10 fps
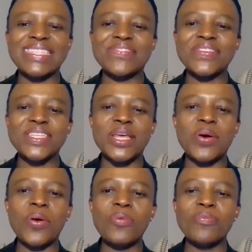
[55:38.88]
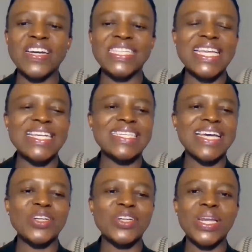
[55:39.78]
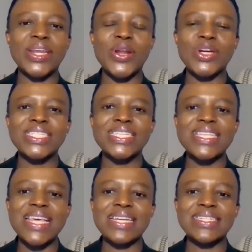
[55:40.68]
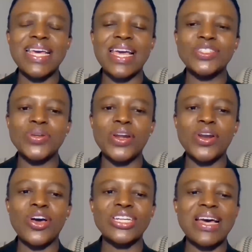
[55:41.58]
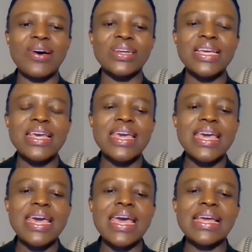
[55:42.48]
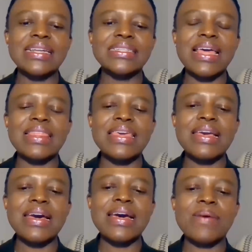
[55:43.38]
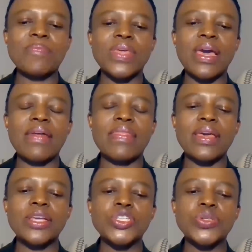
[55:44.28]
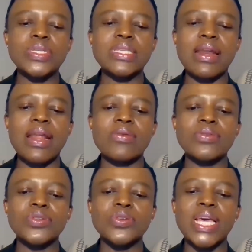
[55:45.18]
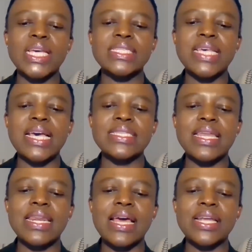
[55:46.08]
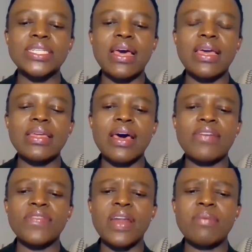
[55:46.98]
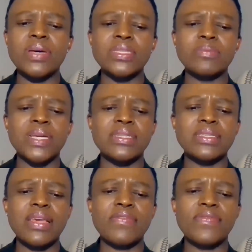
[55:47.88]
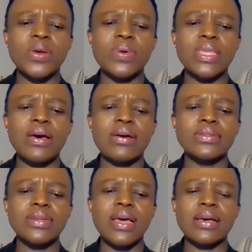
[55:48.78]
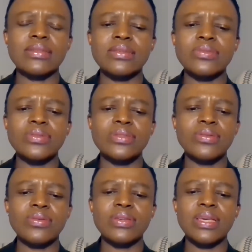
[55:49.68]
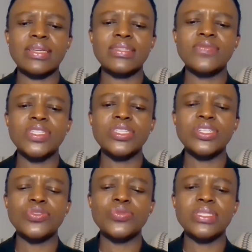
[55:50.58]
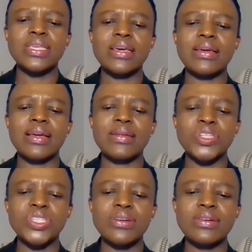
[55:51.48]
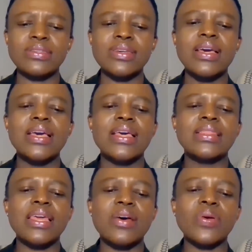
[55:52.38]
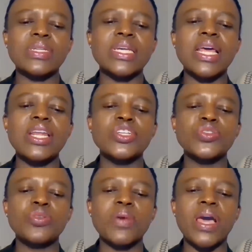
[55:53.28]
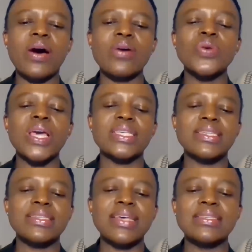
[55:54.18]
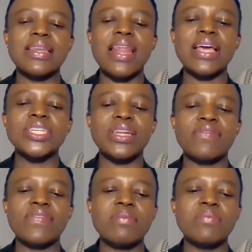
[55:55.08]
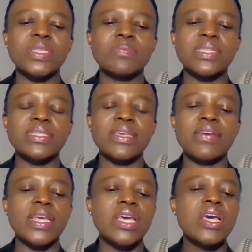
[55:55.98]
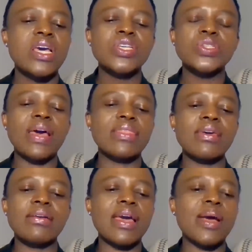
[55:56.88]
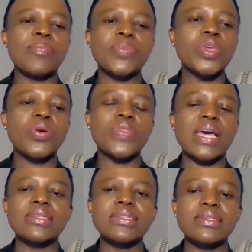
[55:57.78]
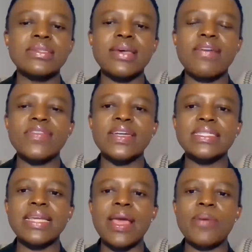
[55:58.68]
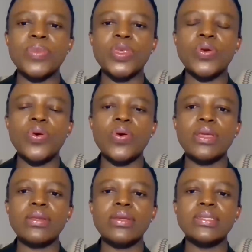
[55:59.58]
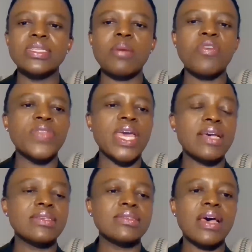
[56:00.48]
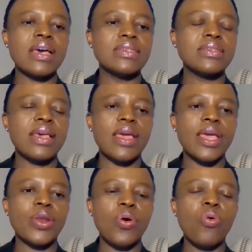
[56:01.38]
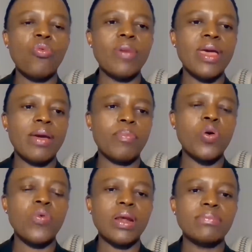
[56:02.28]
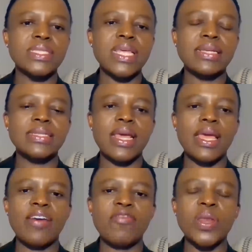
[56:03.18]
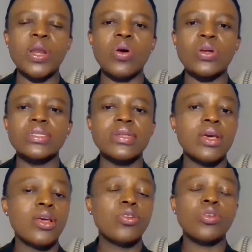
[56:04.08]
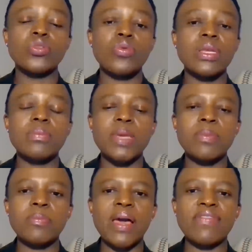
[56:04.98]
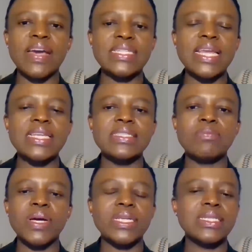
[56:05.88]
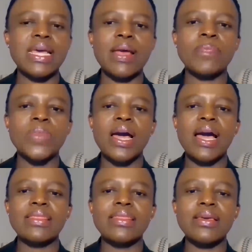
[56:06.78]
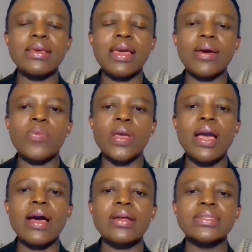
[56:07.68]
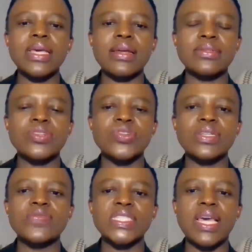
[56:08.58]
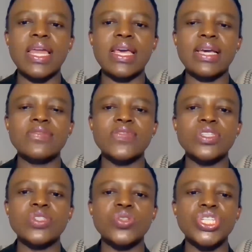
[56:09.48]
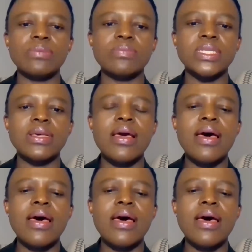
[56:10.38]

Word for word: activity at home. Vitality actually launched that during lockdown. And I think the other issue is around, you know, exercising in large enough numbers, but safely without access to it. So activity reduced the admission risk. Then our challenge should be how to exercise in large enough numbers, but safely. So I think, you know, that is covered, you know, in some of the exercise at home programs that have been launched, not only maybe by Vitality, but I think we can't restrict physical activity to gyms.